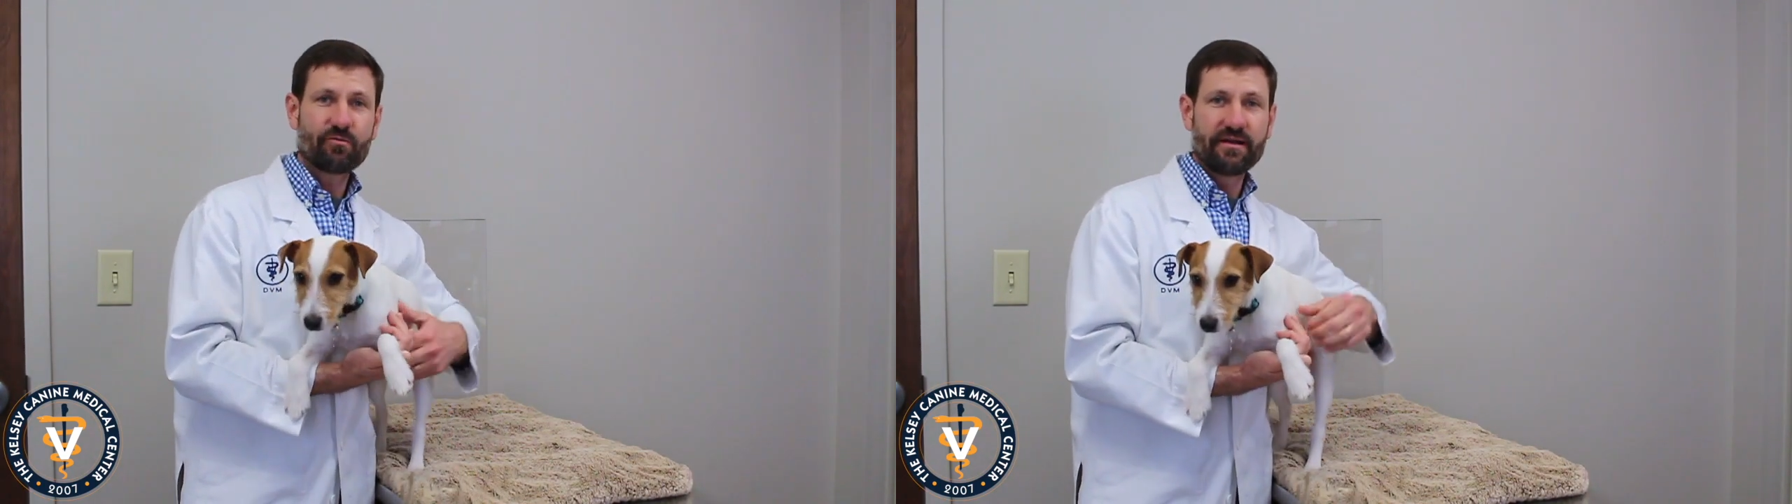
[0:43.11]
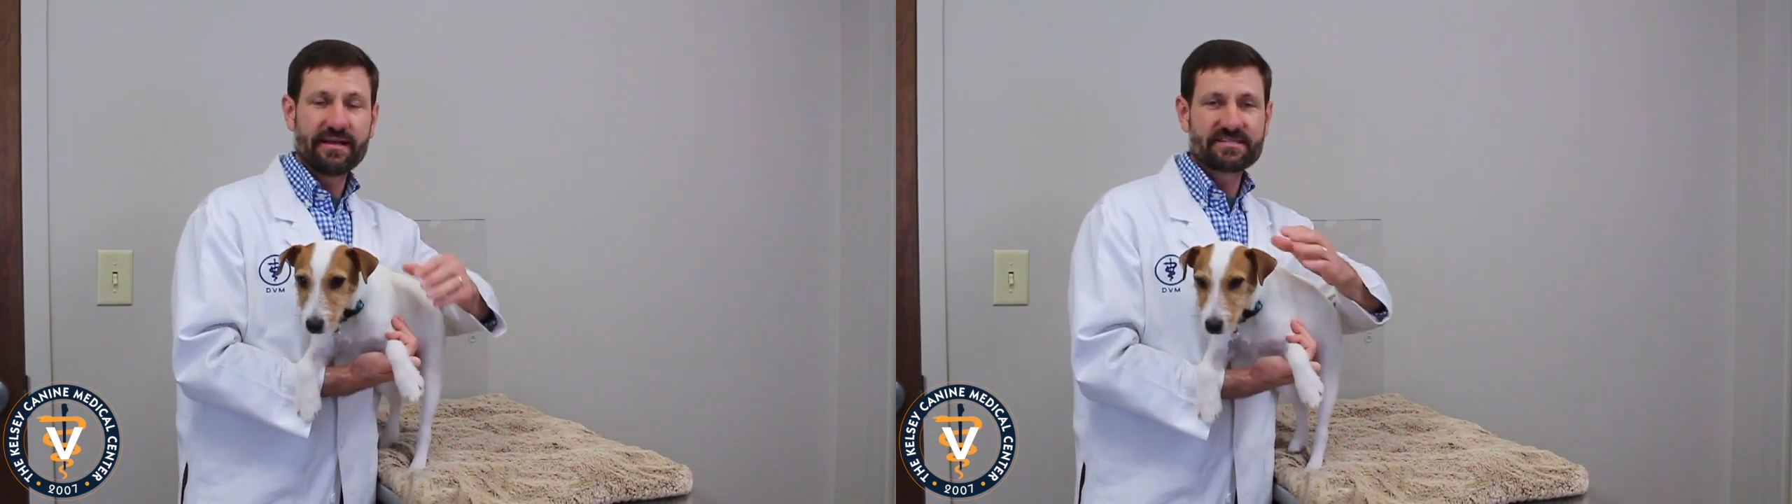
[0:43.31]

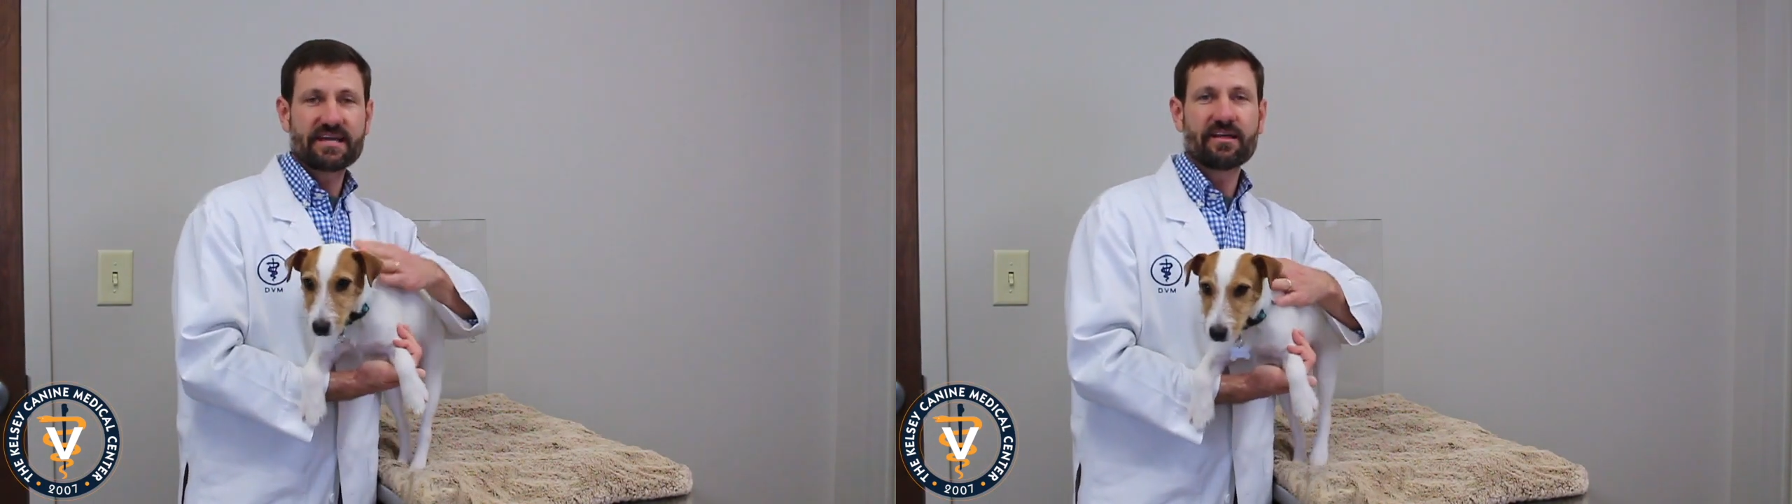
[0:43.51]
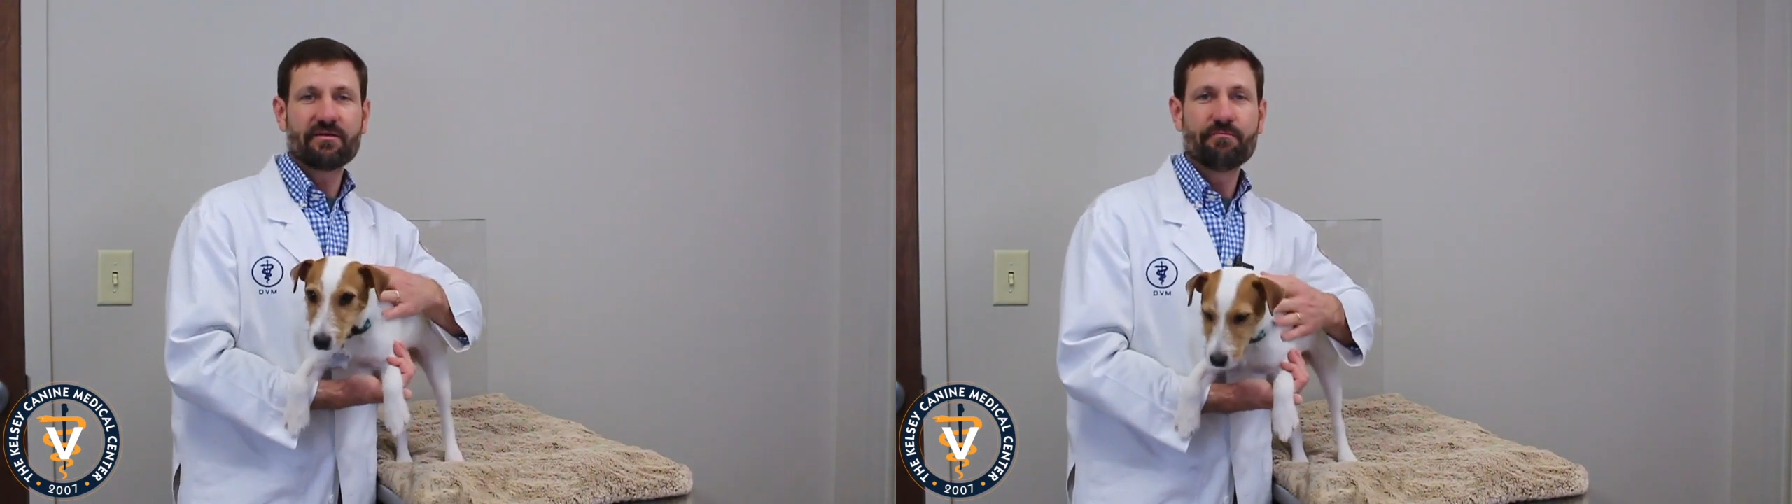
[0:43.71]
one as
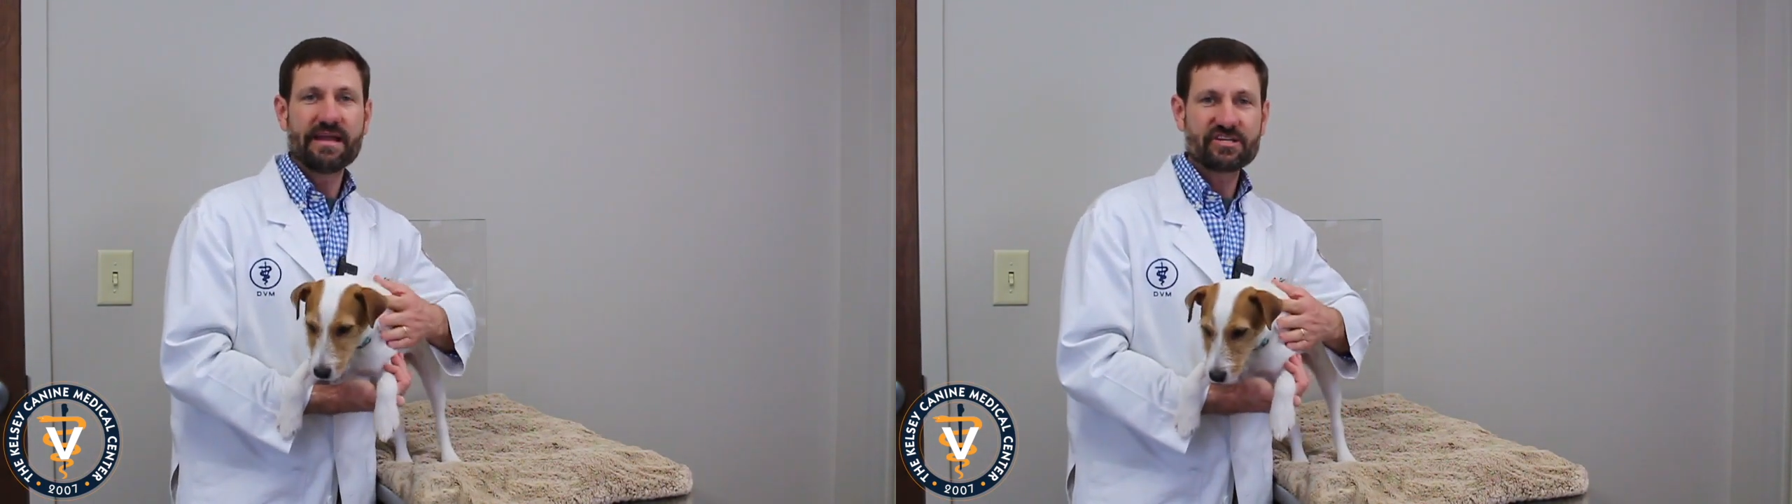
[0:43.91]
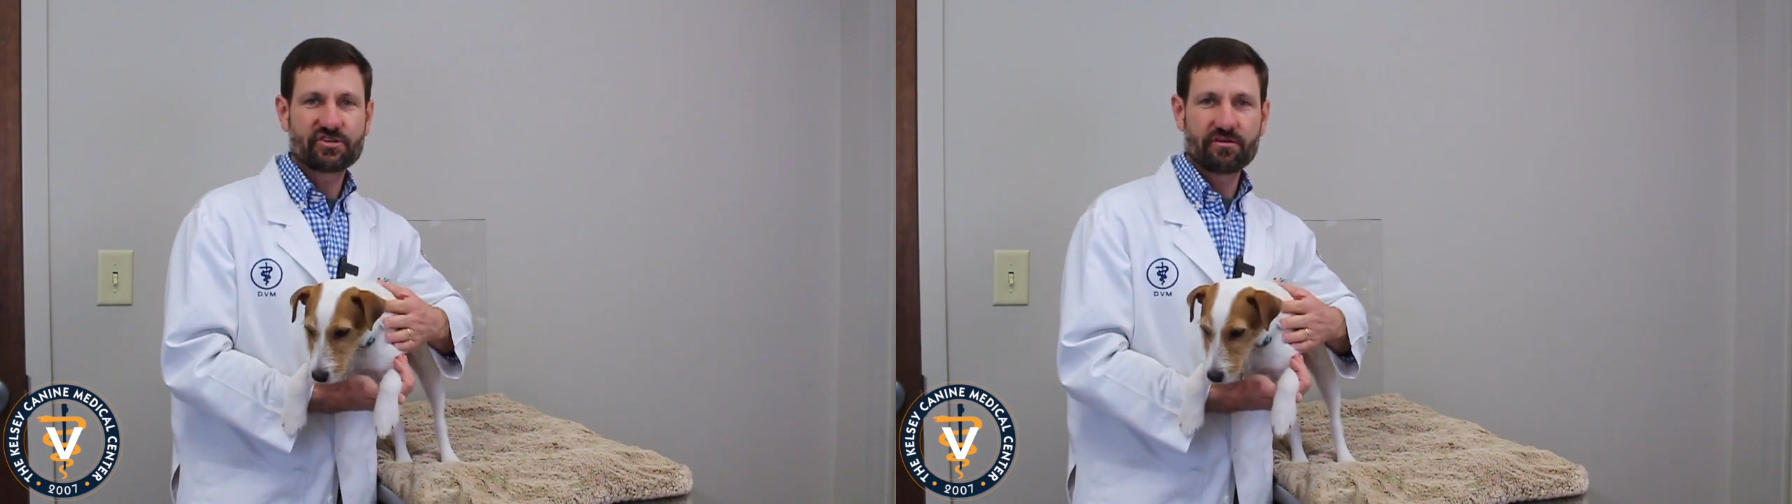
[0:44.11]
kind of the
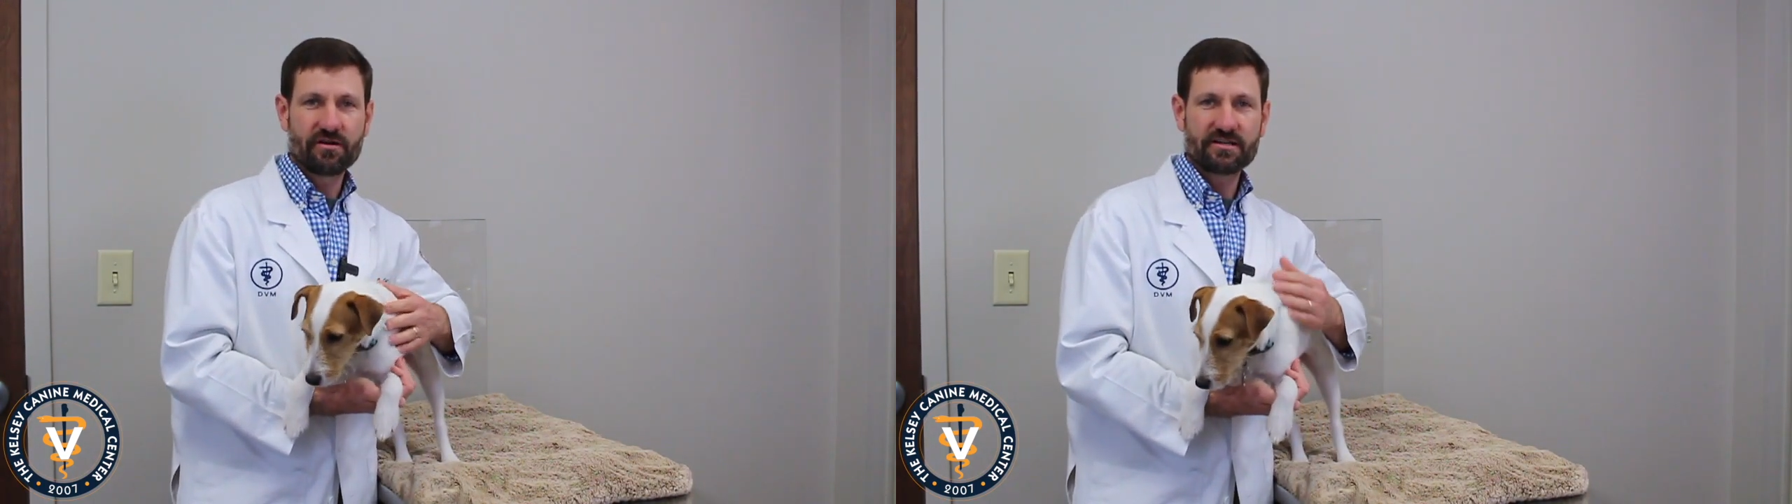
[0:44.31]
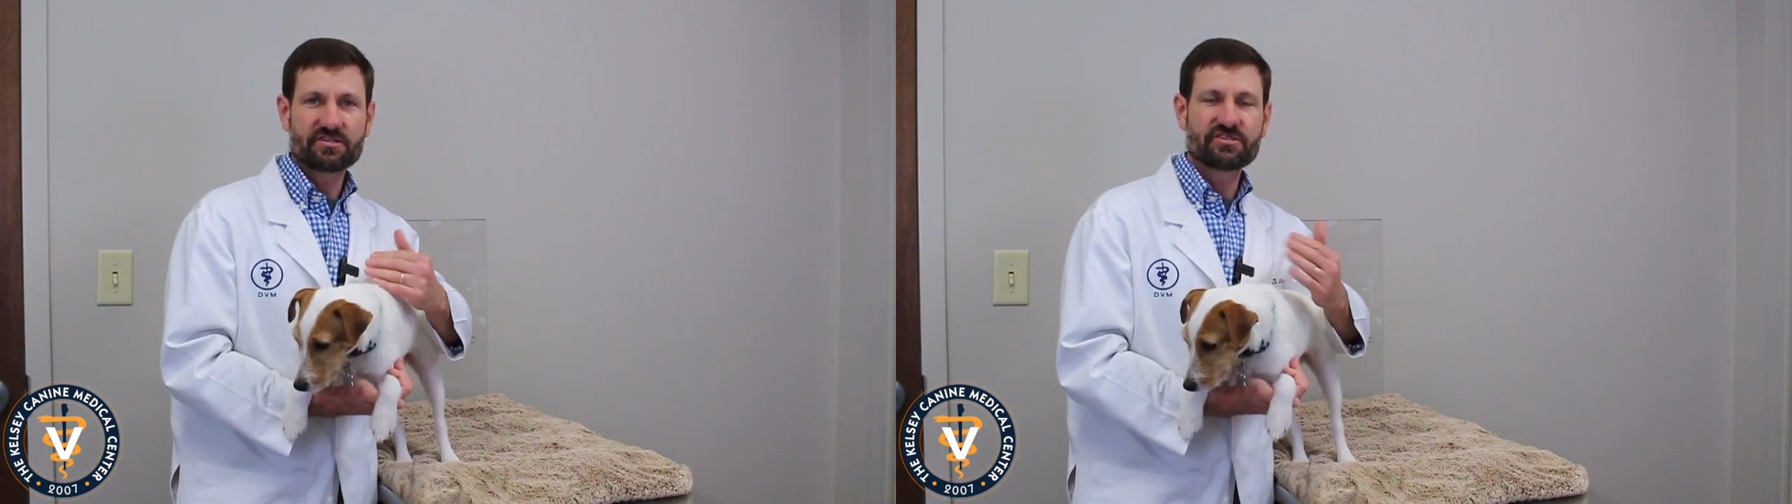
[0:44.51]
matriarch